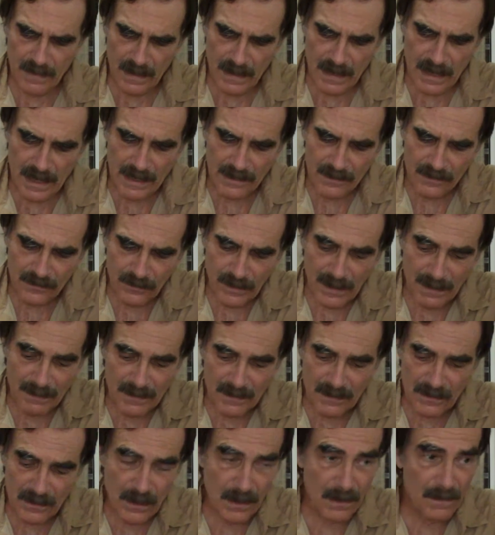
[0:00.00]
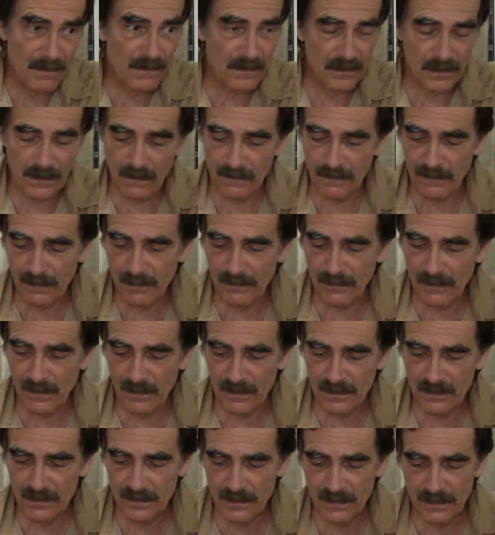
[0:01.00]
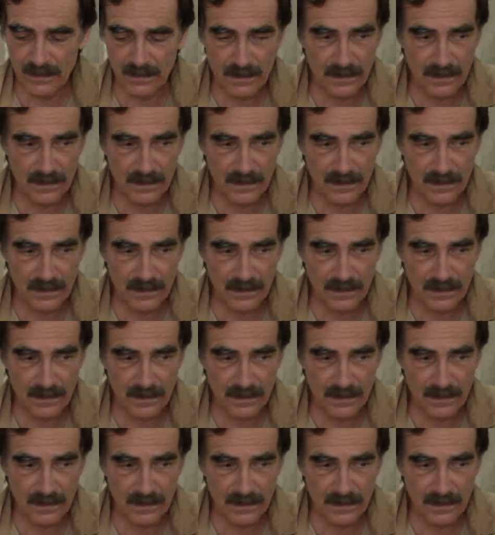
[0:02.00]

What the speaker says: ice cream scoop sort of approach